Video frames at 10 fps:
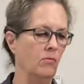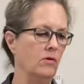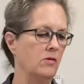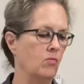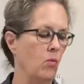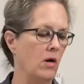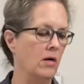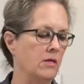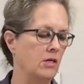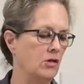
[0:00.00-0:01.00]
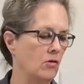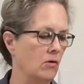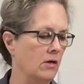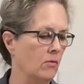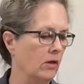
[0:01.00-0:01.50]
was one
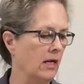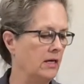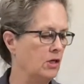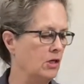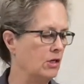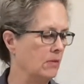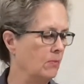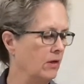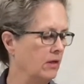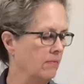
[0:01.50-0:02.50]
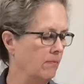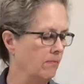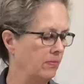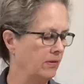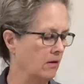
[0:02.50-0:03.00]
story, a relationship with
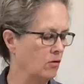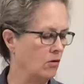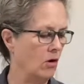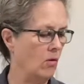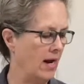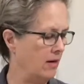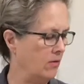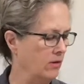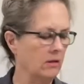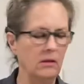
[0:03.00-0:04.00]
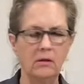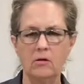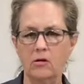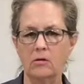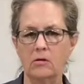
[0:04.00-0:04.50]
a crow had with a little
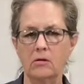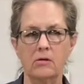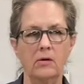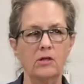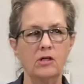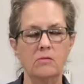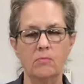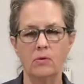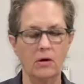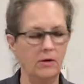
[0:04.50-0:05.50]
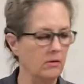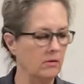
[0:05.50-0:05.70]
girl, and just brought her.